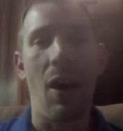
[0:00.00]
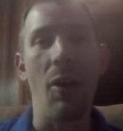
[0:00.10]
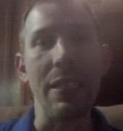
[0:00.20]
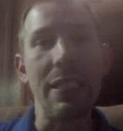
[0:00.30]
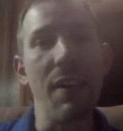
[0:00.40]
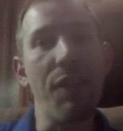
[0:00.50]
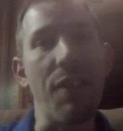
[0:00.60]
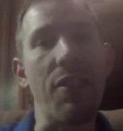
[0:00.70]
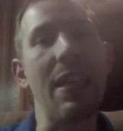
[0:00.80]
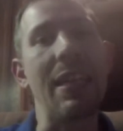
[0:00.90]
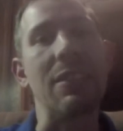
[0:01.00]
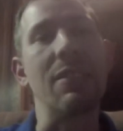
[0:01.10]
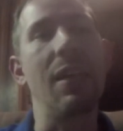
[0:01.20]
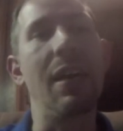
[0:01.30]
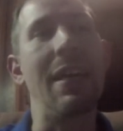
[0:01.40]
all these different
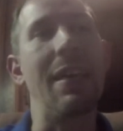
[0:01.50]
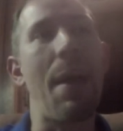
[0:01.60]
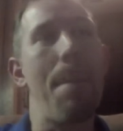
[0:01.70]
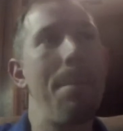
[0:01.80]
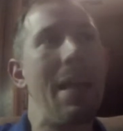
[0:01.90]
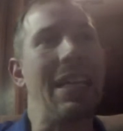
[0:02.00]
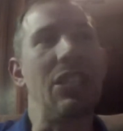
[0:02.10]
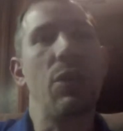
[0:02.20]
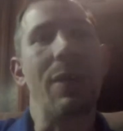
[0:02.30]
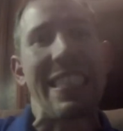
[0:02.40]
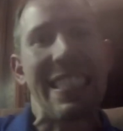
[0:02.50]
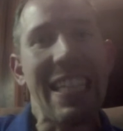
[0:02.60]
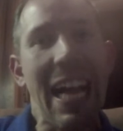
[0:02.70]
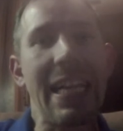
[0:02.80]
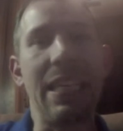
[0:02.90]
things uh, that make it so
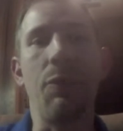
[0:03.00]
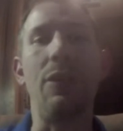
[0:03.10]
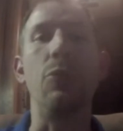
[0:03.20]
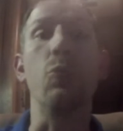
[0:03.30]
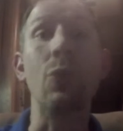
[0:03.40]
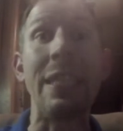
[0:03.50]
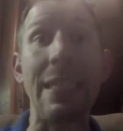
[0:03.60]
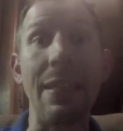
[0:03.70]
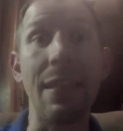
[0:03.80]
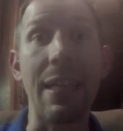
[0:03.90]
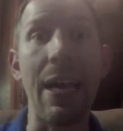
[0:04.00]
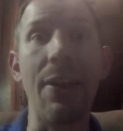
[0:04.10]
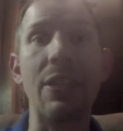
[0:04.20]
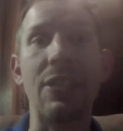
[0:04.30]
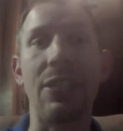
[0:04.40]
exciting when you read the
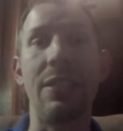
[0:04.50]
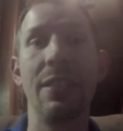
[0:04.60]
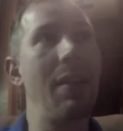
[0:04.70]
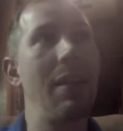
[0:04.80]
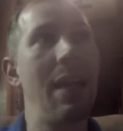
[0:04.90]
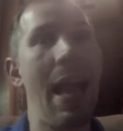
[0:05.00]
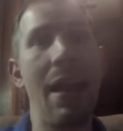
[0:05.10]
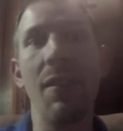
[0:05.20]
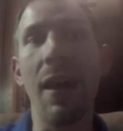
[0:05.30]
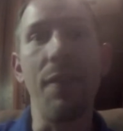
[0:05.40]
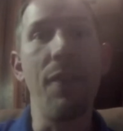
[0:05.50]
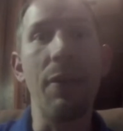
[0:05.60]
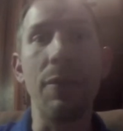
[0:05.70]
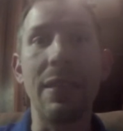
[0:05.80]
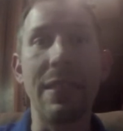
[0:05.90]
character. I had a lot of
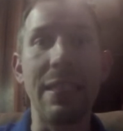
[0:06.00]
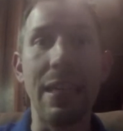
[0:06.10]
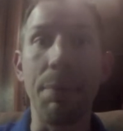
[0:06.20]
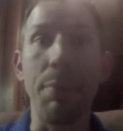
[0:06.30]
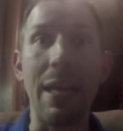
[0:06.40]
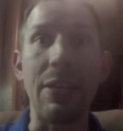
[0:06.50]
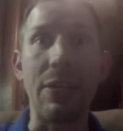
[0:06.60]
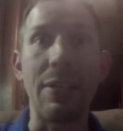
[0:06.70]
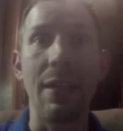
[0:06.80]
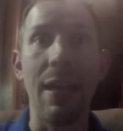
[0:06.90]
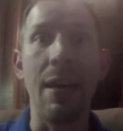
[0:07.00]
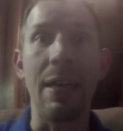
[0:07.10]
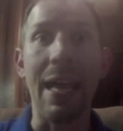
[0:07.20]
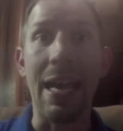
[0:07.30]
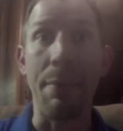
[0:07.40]
fun with the uh, Blender
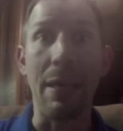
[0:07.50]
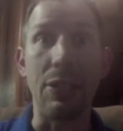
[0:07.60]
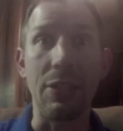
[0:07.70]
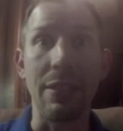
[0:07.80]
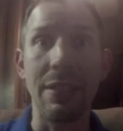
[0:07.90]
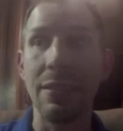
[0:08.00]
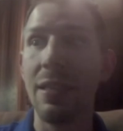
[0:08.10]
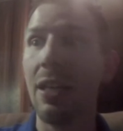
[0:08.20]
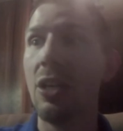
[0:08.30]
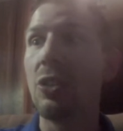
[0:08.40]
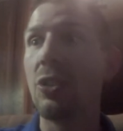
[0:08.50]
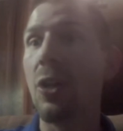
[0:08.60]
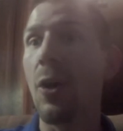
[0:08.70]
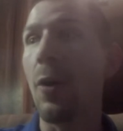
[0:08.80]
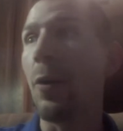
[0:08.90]
uh, animations.
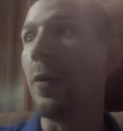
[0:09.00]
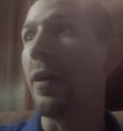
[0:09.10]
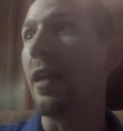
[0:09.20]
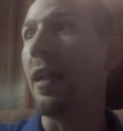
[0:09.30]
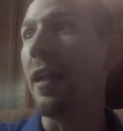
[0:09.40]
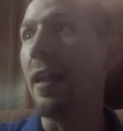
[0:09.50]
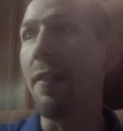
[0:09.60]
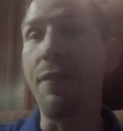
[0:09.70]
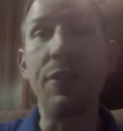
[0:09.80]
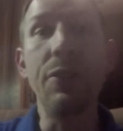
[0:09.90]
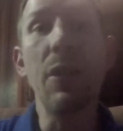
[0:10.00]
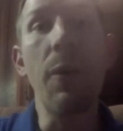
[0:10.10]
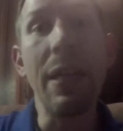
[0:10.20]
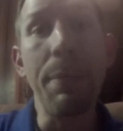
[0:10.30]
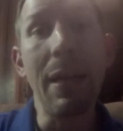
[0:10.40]
So if you
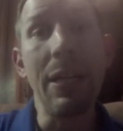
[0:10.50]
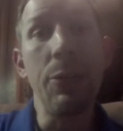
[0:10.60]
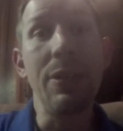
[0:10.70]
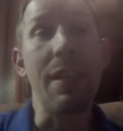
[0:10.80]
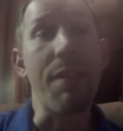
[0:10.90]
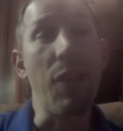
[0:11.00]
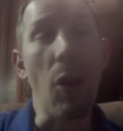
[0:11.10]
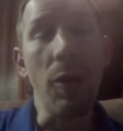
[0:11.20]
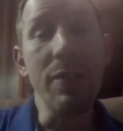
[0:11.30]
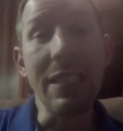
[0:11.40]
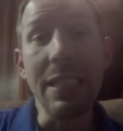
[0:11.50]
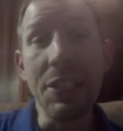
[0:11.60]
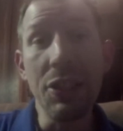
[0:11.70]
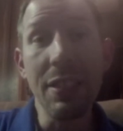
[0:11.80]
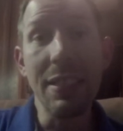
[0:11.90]
know anybody who is involved in
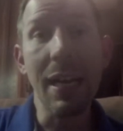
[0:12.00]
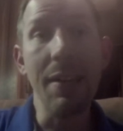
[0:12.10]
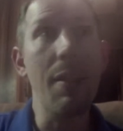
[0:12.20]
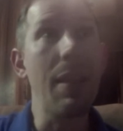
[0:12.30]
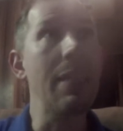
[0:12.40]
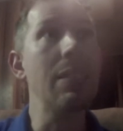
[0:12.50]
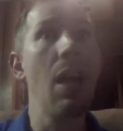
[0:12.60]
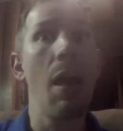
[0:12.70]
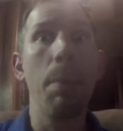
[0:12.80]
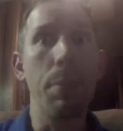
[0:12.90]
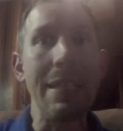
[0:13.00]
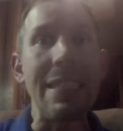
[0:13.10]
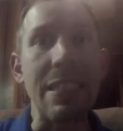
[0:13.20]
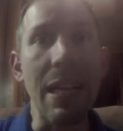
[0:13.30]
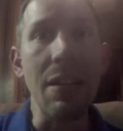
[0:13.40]
teaching these kind of things,
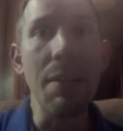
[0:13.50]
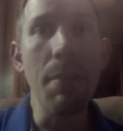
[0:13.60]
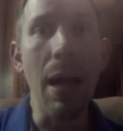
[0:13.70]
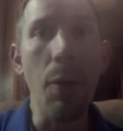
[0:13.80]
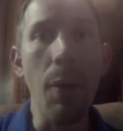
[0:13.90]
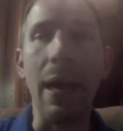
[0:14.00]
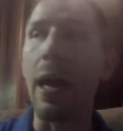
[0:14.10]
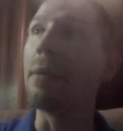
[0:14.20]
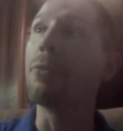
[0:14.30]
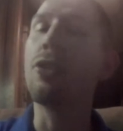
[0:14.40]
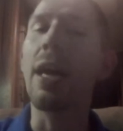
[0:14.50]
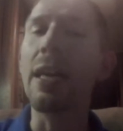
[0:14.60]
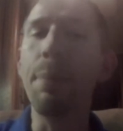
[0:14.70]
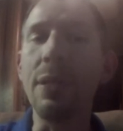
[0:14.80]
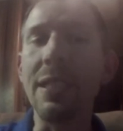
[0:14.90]
please send them my way. I am
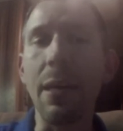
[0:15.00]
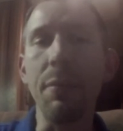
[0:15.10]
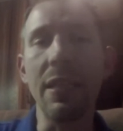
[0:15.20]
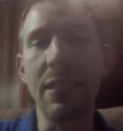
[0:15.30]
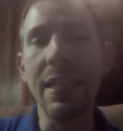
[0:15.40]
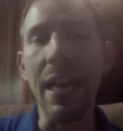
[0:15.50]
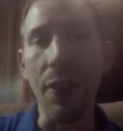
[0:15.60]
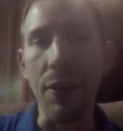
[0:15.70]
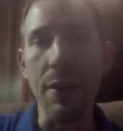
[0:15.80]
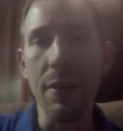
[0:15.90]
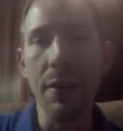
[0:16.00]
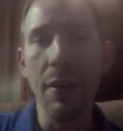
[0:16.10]
trying to put something together,